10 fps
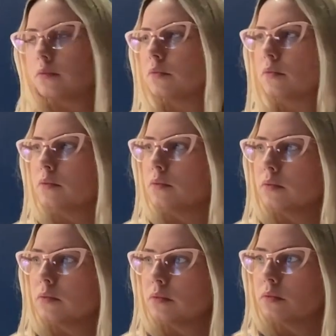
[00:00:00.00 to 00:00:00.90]

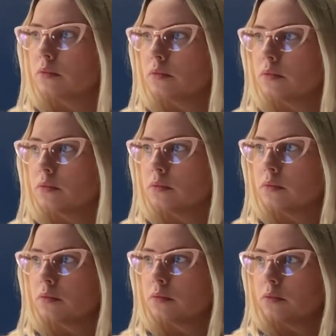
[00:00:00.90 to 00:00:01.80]

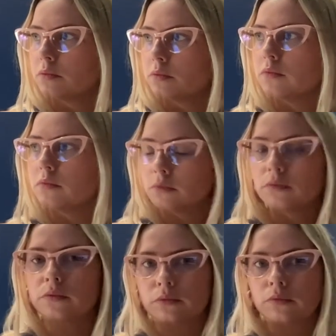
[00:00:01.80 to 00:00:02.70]

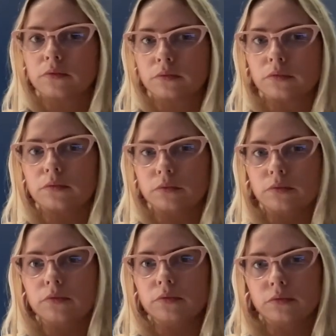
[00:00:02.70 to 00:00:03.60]

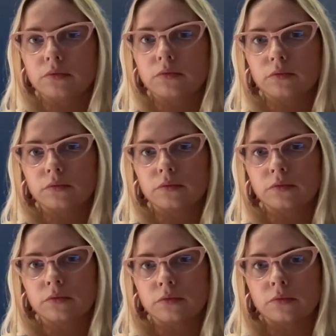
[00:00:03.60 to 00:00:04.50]
(silent)